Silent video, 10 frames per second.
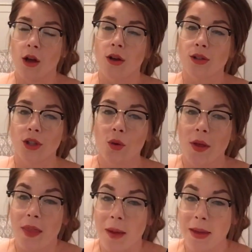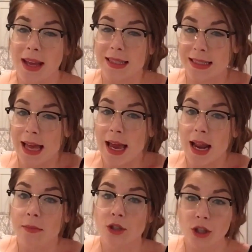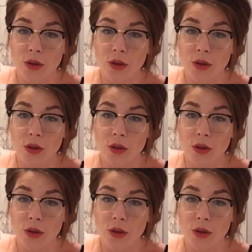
So with that being said, I'm sure